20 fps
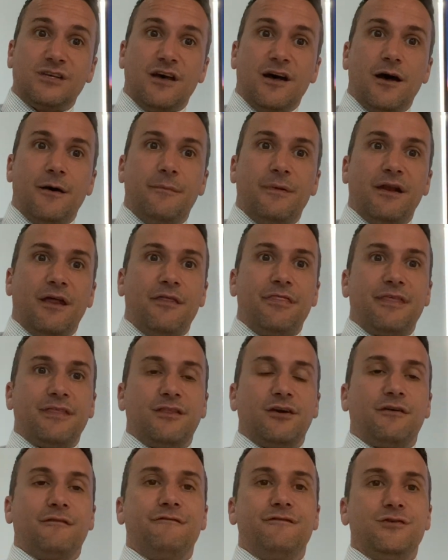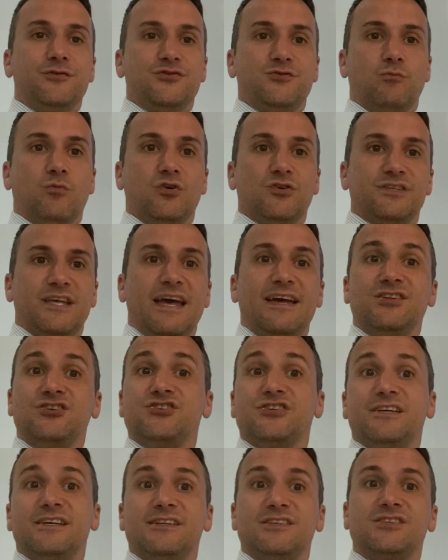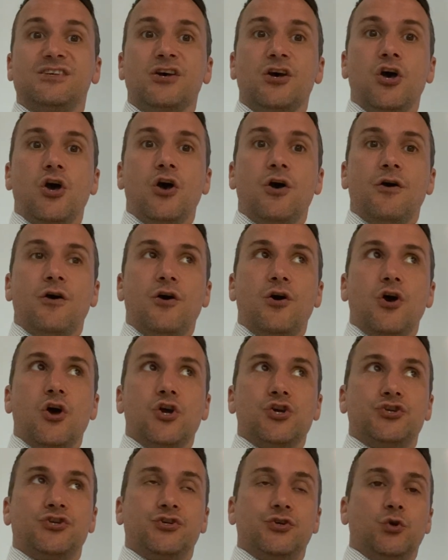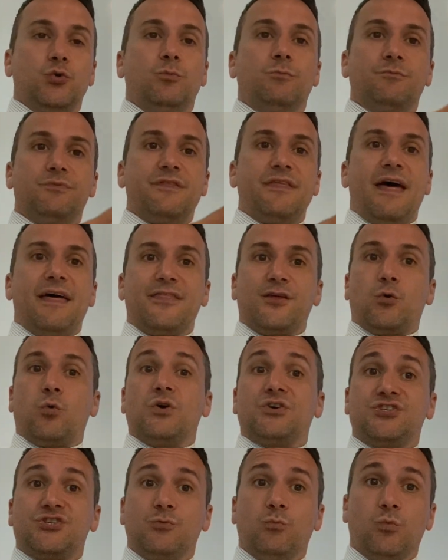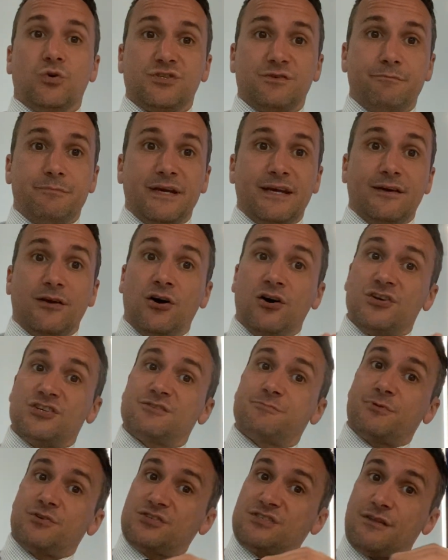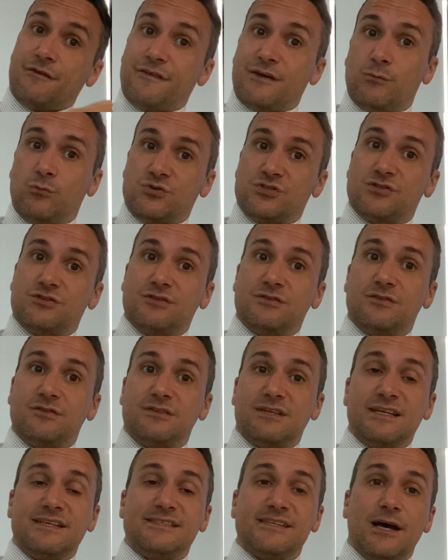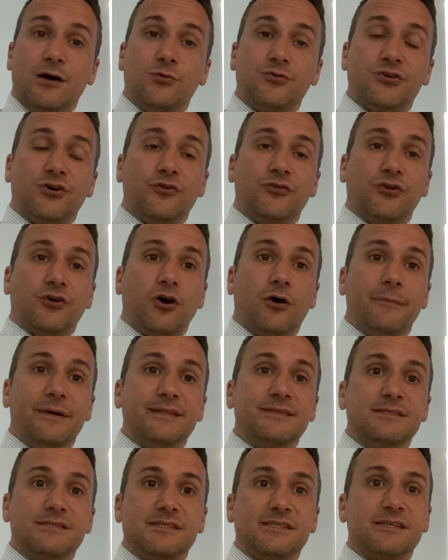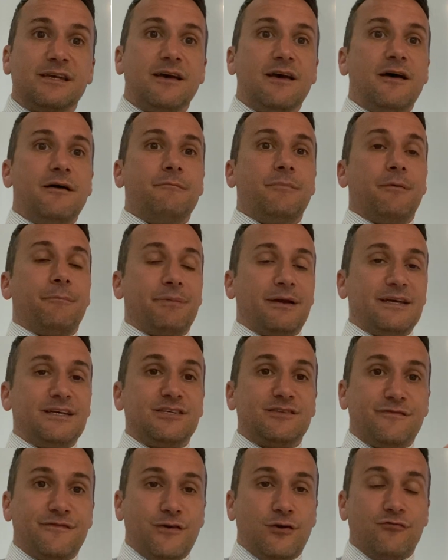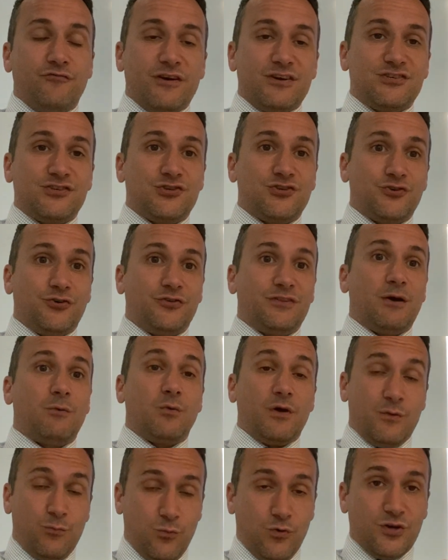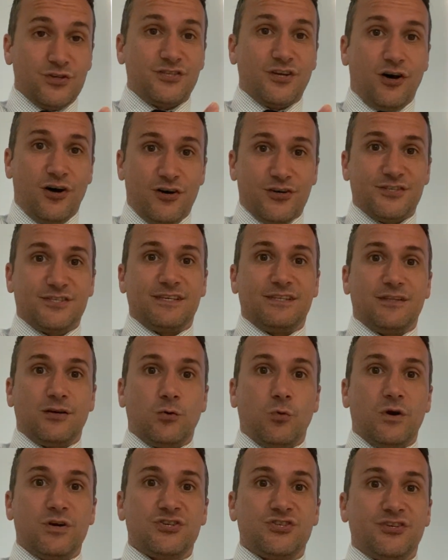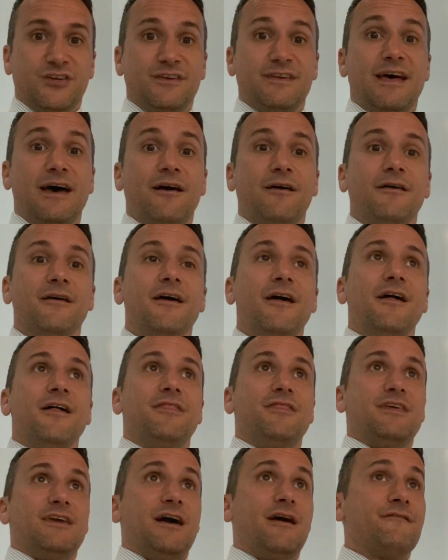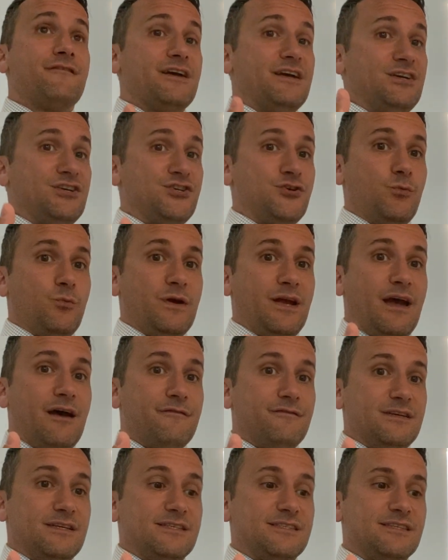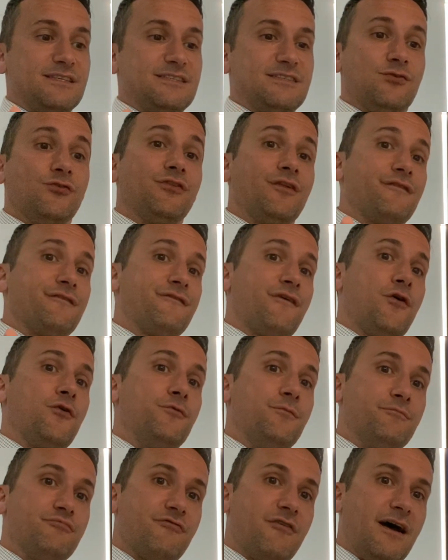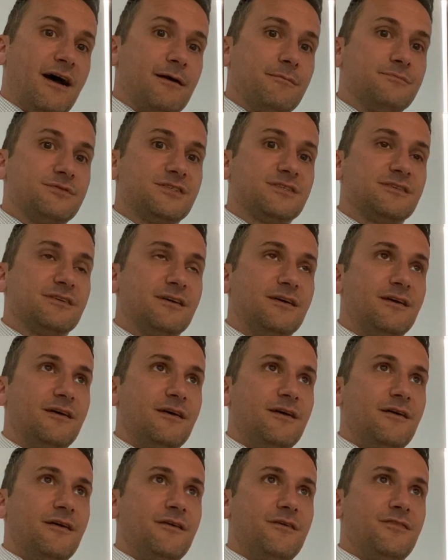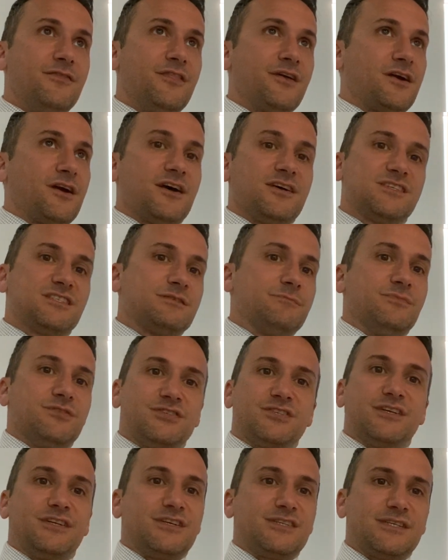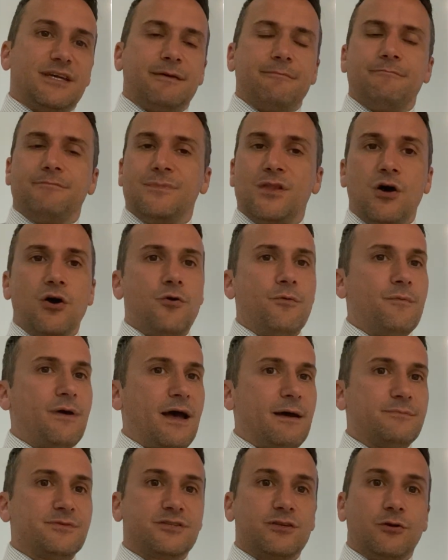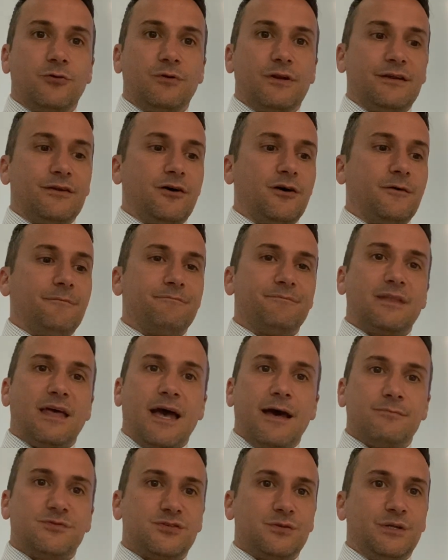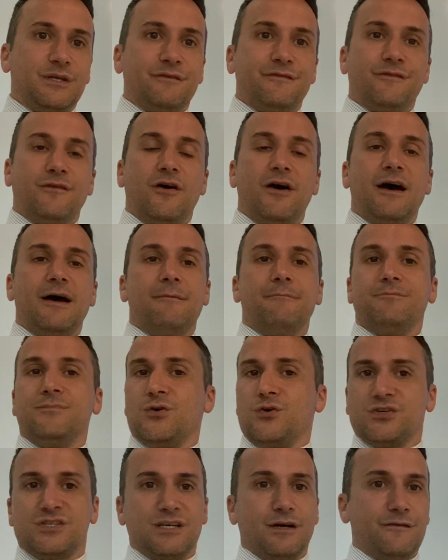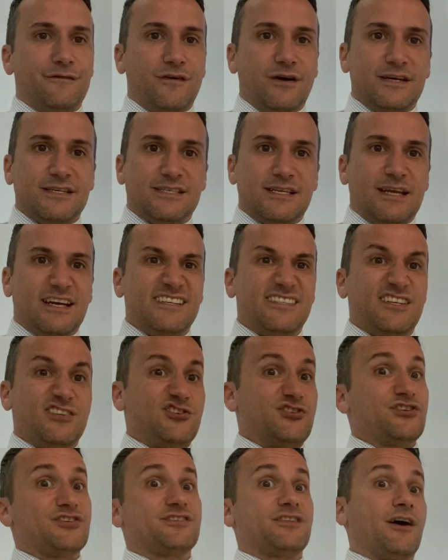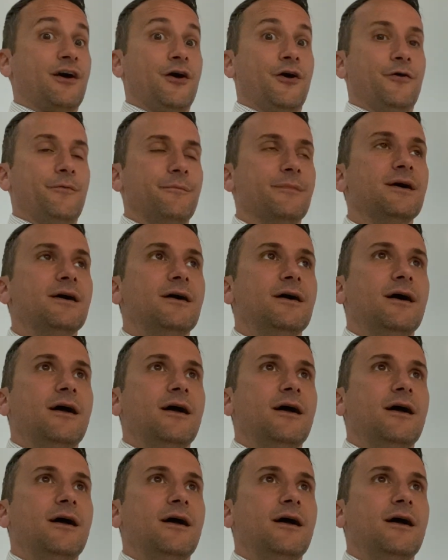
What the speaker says: And I think the confusion was that engineers assumed that the question wasn't being asked because nothing was detailed on the comments. But please feel rest assured that we was asking the question. Now, the other issue we have is on the phone, perhaps, the customer's going to say, no, absolutely not, absolutely fine, not self-isolating, just at home.